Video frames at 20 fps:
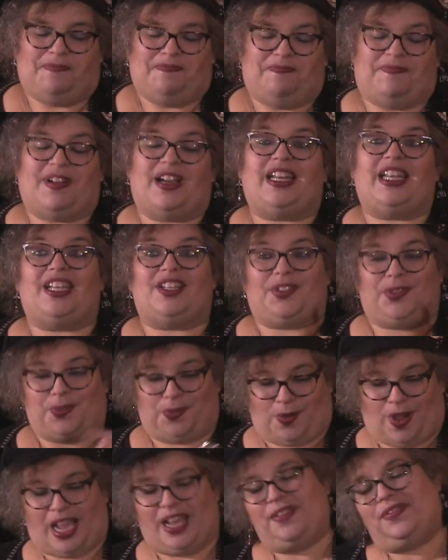but his
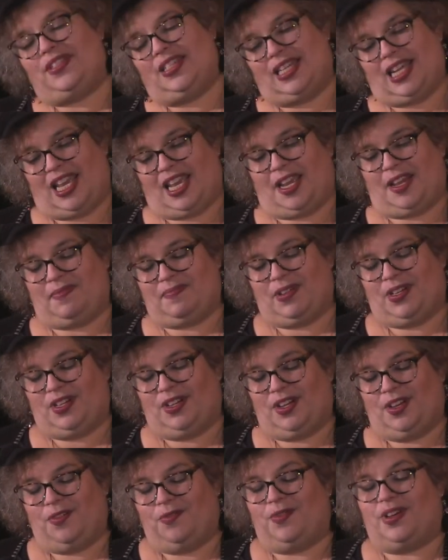wife's name
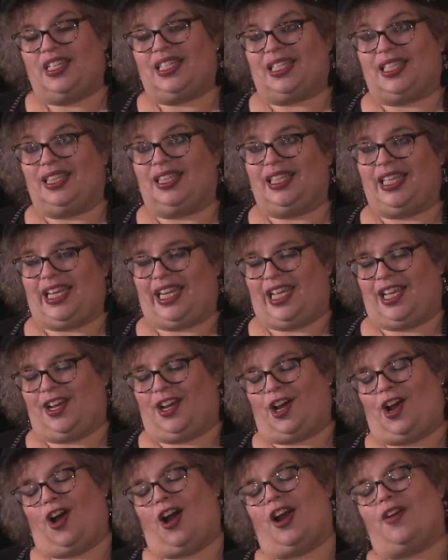was Lydia
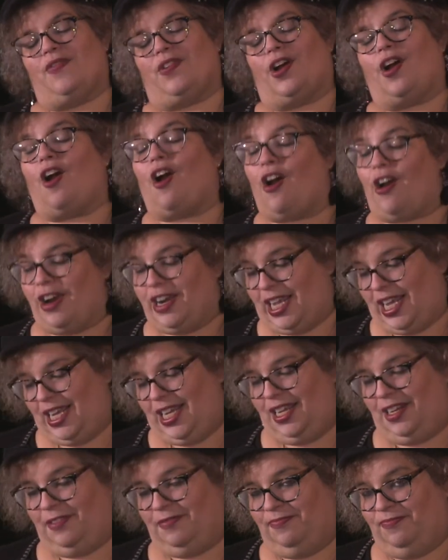Carver Hardy.
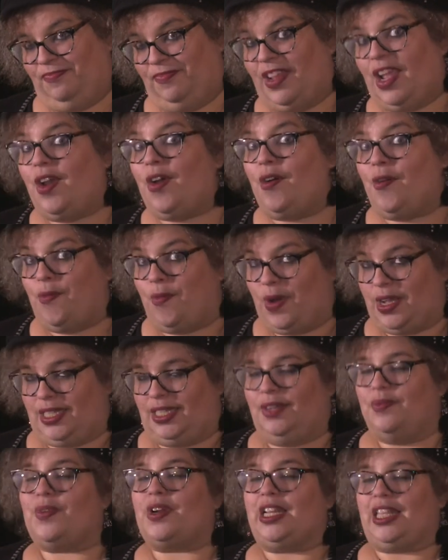What,
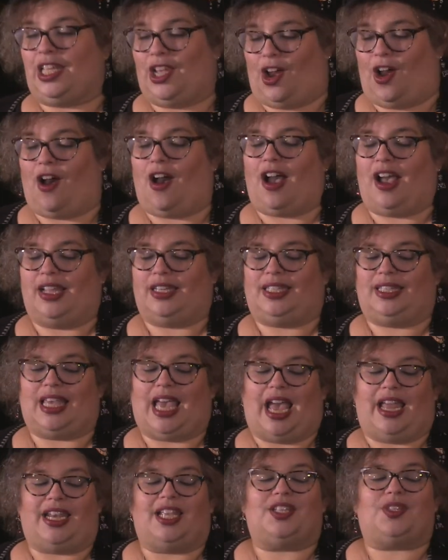what are the odds
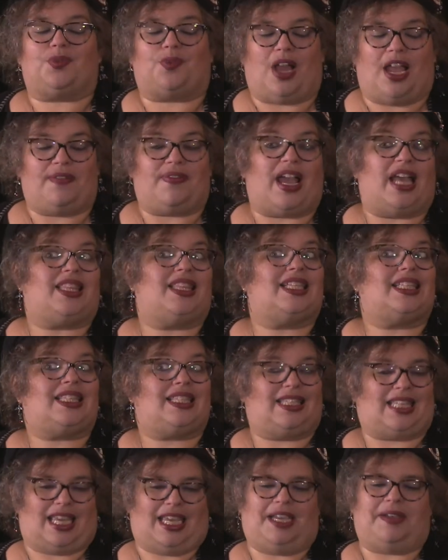that his wife had the
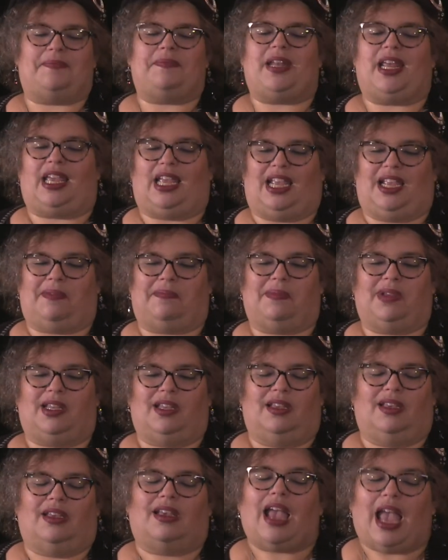same name
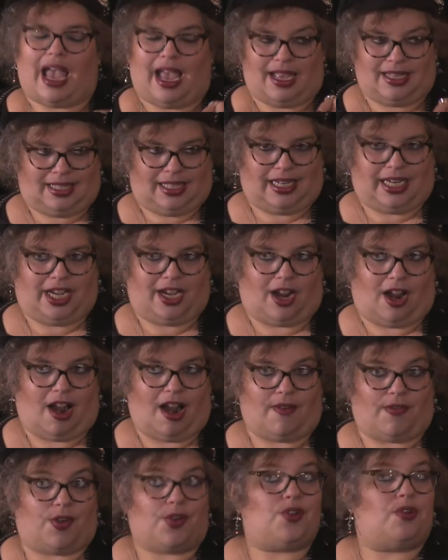as Lydia
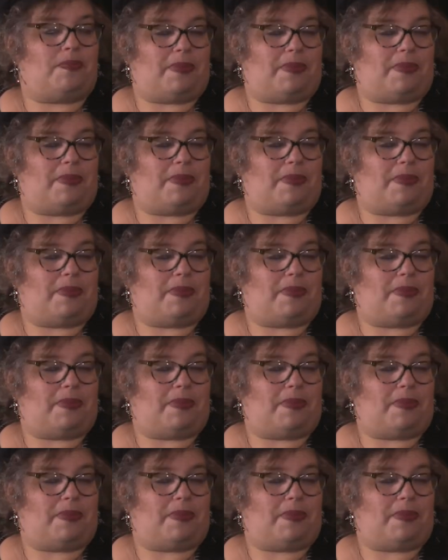Carver, who